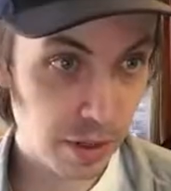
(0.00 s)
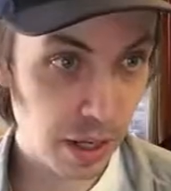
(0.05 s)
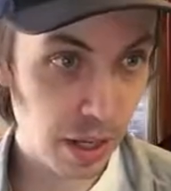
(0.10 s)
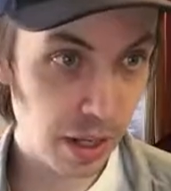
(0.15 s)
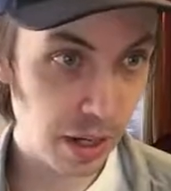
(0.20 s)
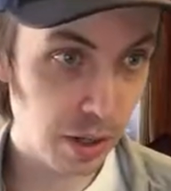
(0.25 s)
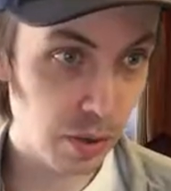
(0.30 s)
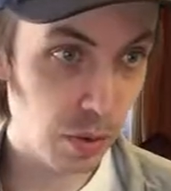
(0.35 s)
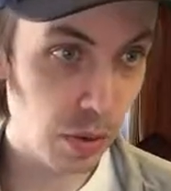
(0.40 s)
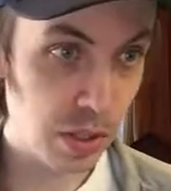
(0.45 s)

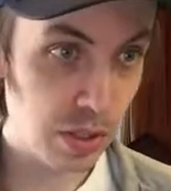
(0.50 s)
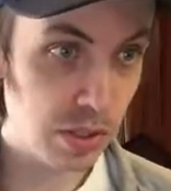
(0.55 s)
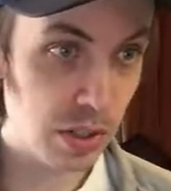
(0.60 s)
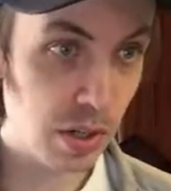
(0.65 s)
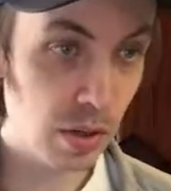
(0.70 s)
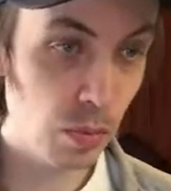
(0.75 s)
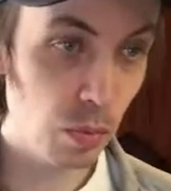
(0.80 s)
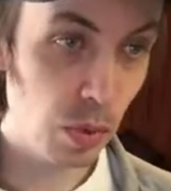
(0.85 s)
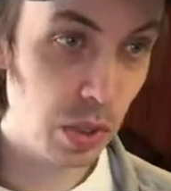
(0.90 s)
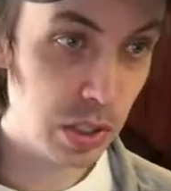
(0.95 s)
got a
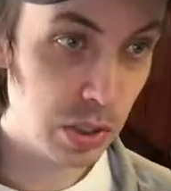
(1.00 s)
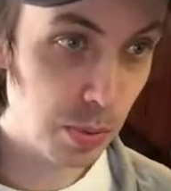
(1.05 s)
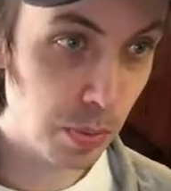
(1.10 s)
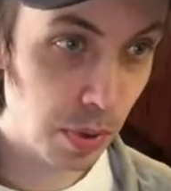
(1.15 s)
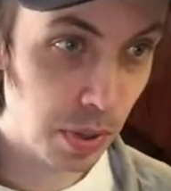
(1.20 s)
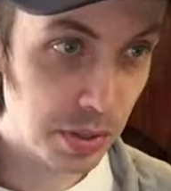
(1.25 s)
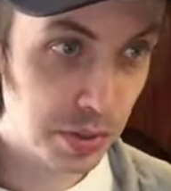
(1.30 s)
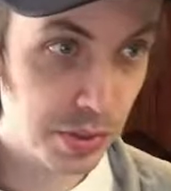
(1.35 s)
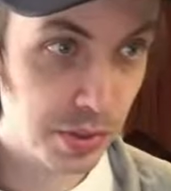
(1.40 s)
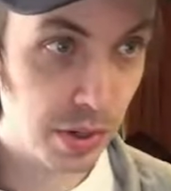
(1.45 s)
question. Which
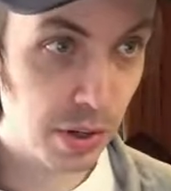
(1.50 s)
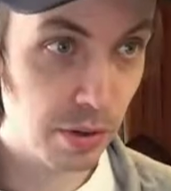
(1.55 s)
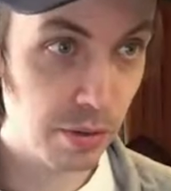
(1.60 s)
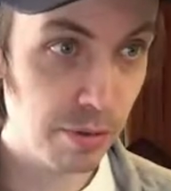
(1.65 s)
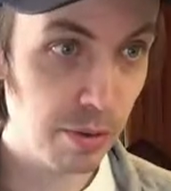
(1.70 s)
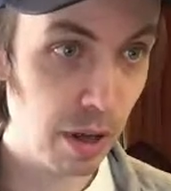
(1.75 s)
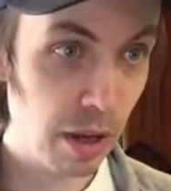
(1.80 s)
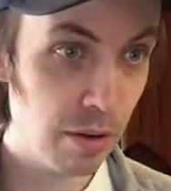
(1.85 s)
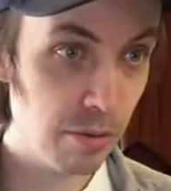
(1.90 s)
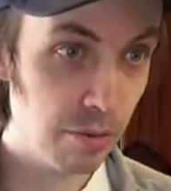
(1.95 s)
one's your
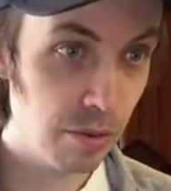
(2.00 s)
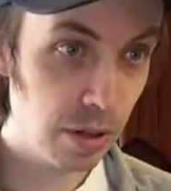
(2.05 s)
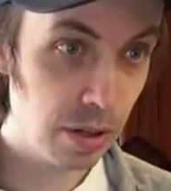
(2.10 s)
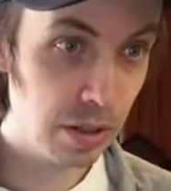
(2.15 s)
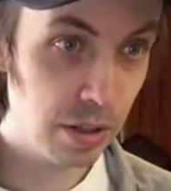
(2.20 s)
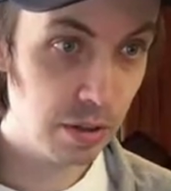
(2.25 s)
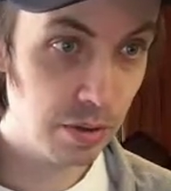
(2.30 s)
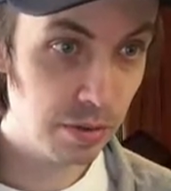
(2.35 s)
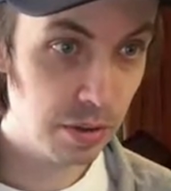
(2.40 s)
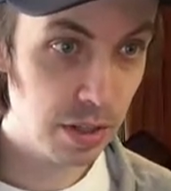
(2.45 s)

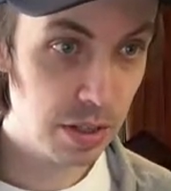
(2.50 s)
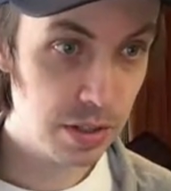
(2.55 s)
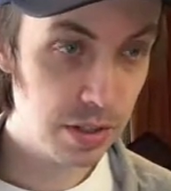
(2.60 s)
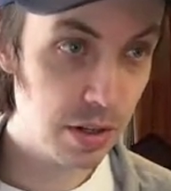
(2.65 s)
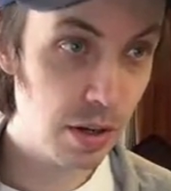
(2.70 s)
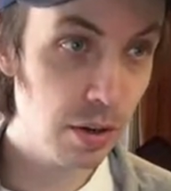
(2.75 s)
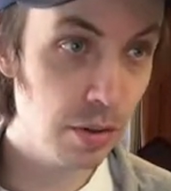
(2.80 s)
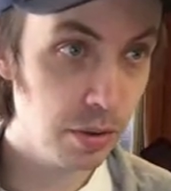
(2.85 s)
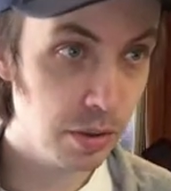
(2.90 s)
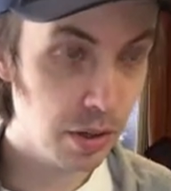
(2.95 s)
favorite of these
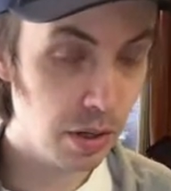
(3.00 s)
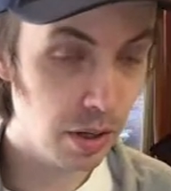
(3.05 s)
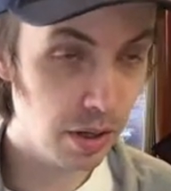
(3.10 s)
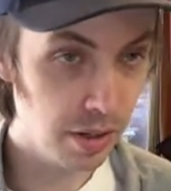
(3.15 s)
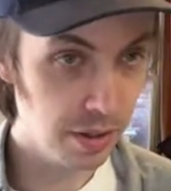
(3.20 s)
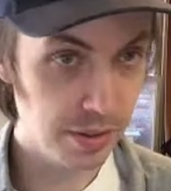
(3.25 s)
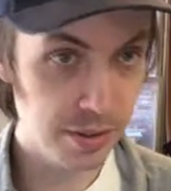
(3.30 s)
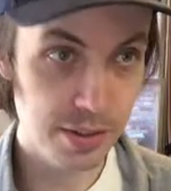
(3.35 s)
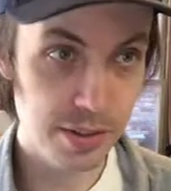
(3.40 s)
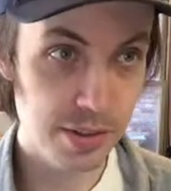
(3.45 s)
note
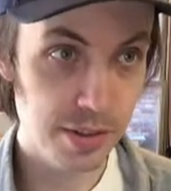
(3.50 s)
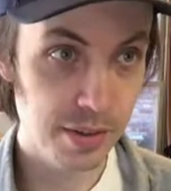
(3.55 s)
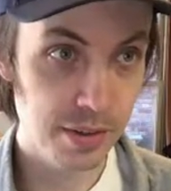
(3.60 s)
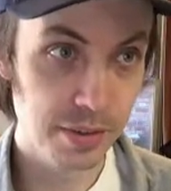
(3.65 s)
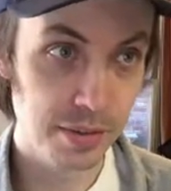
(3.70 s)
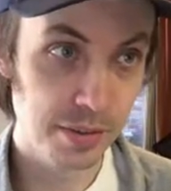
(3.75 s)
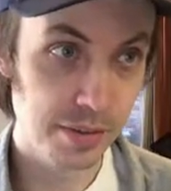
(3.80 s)
cards?